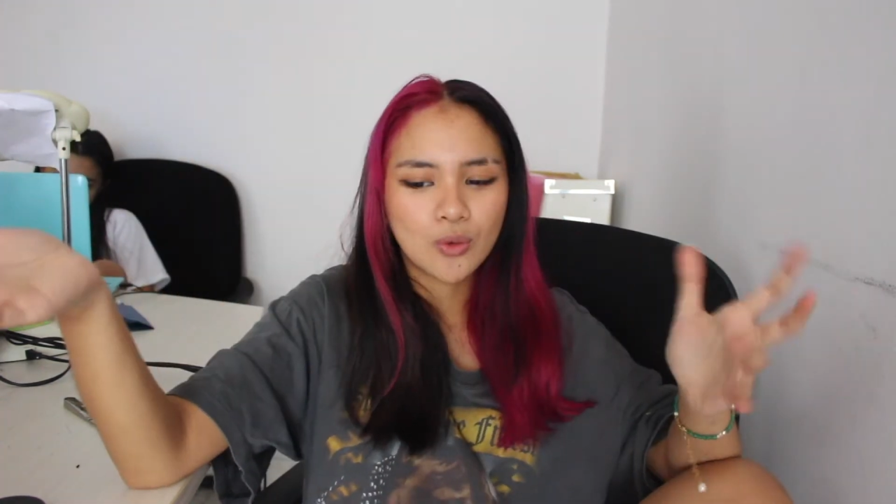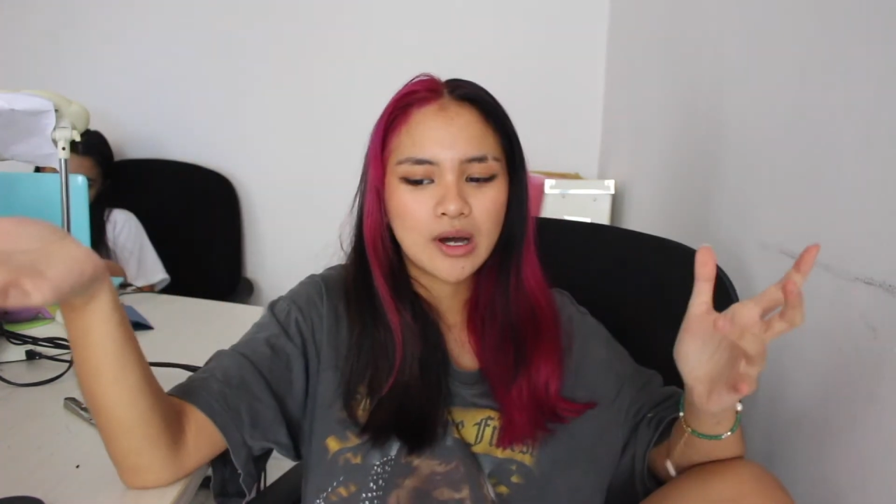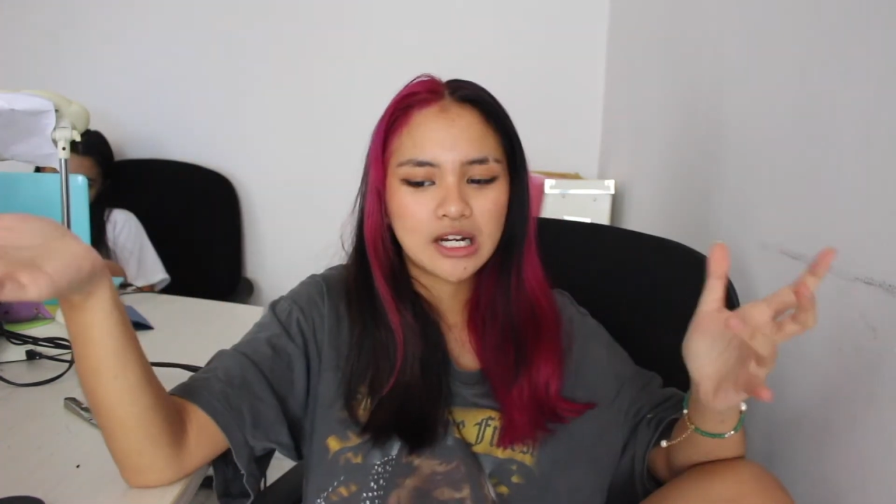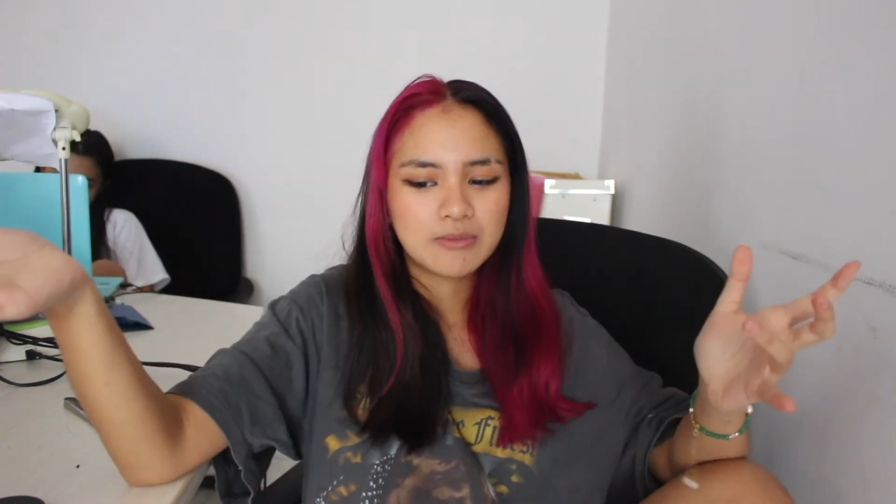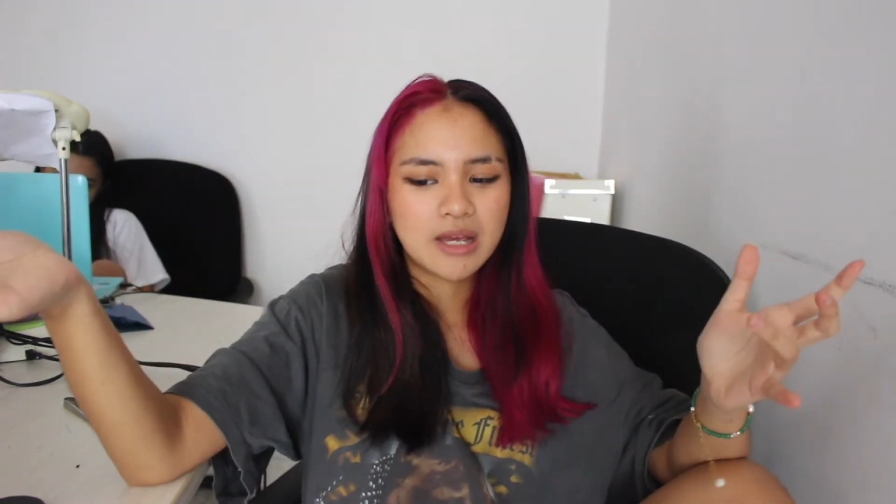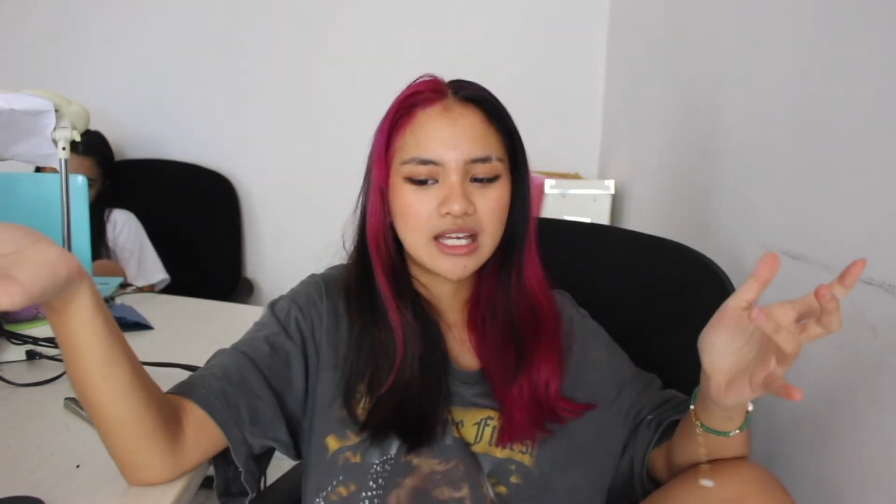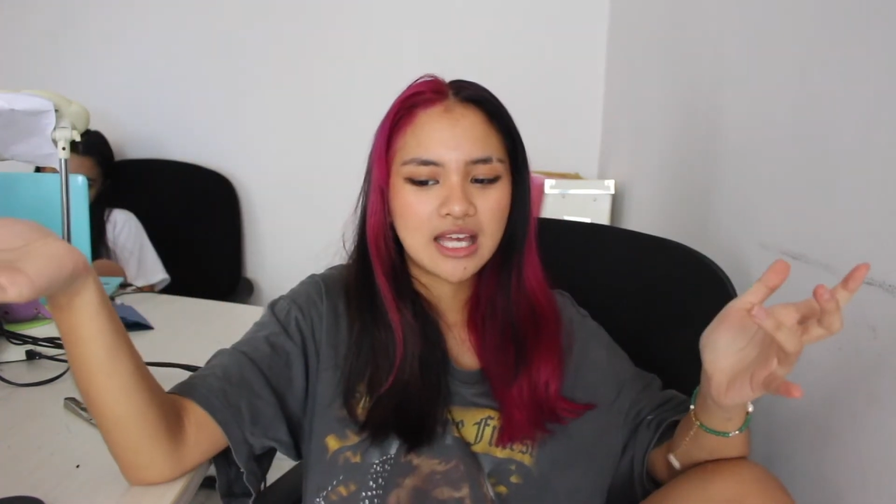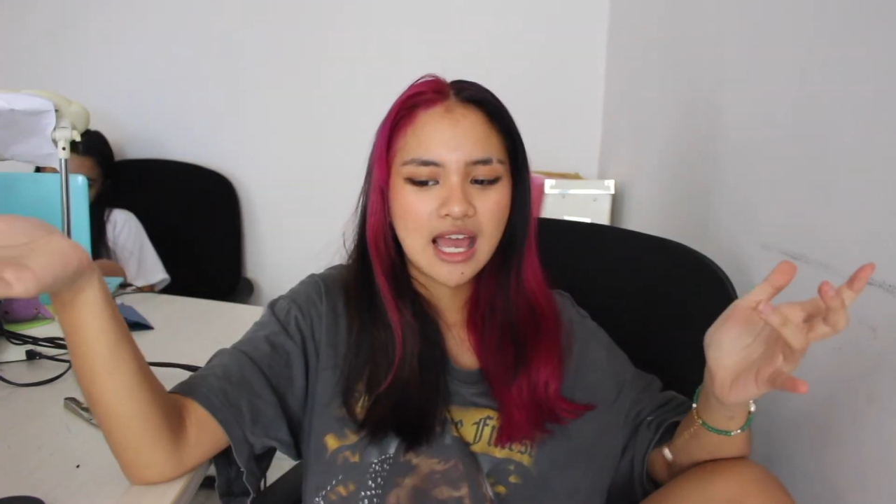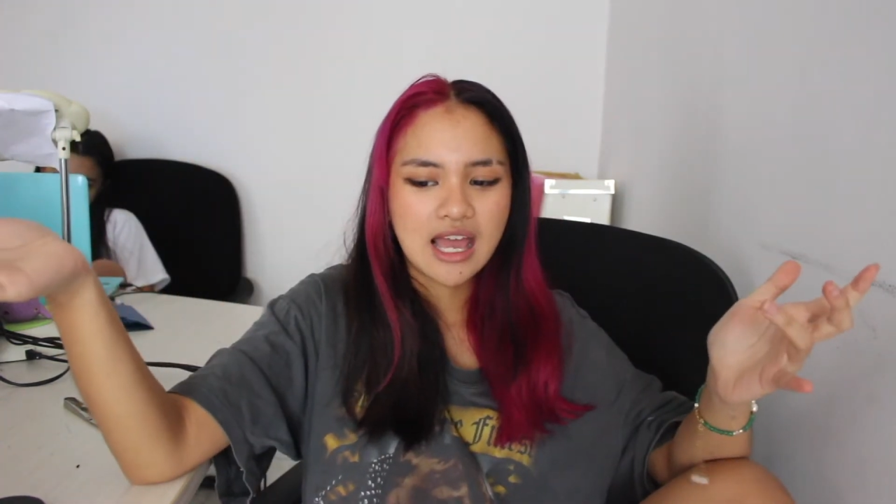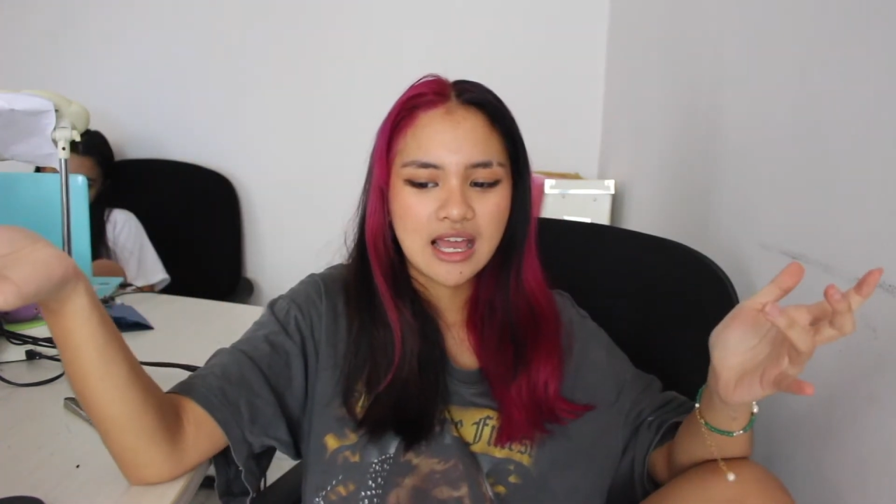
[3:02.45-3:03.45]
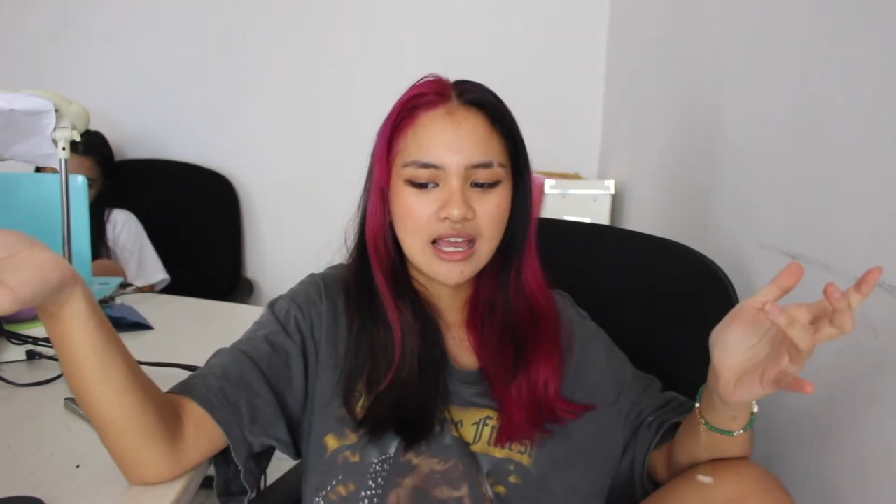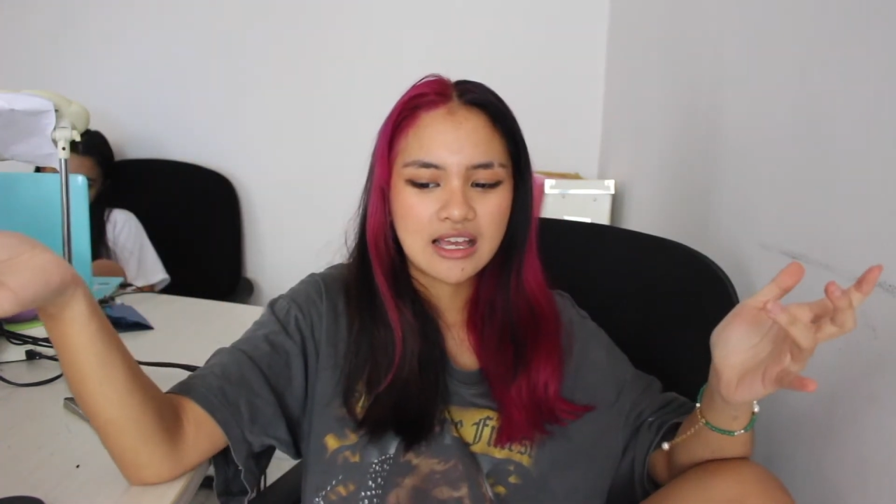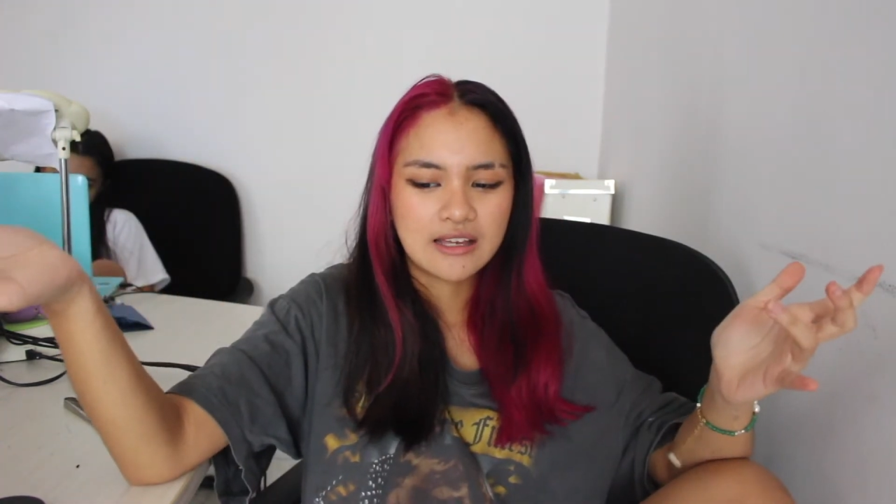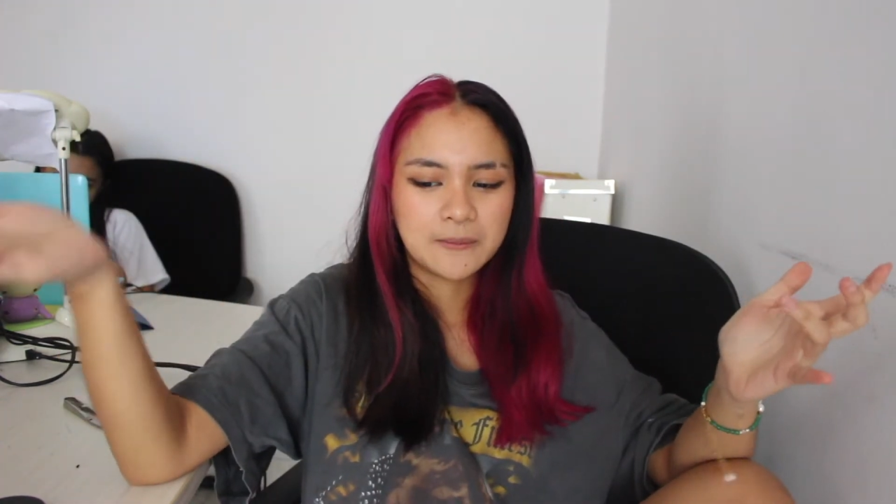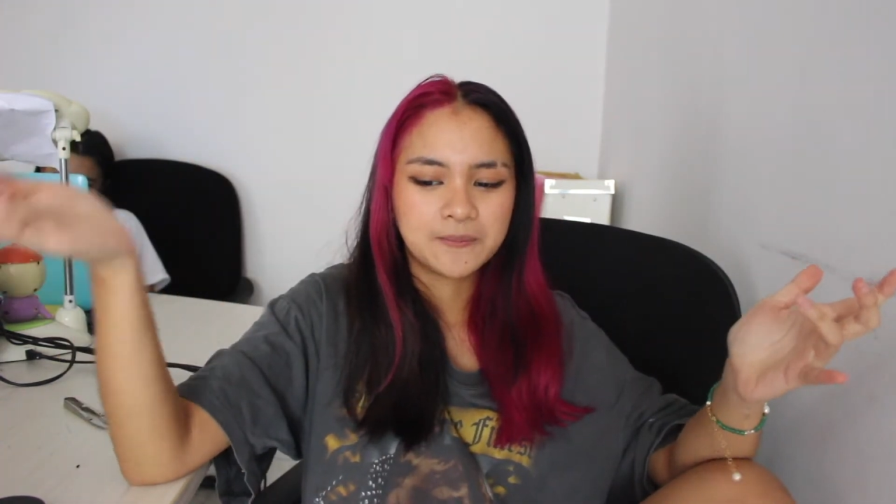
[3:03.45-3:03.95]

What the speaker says: want to make a